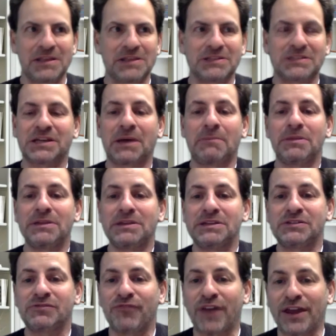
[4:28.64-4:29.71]
some of
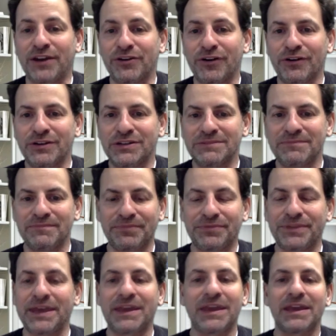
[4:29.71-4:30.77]
these vendors,
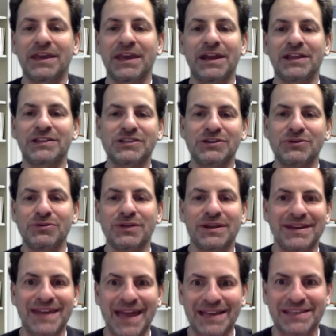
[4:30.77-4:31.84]
they can get it to you the
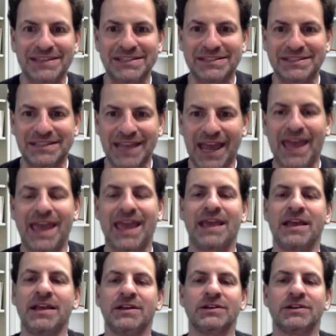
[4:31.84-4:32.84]
next day,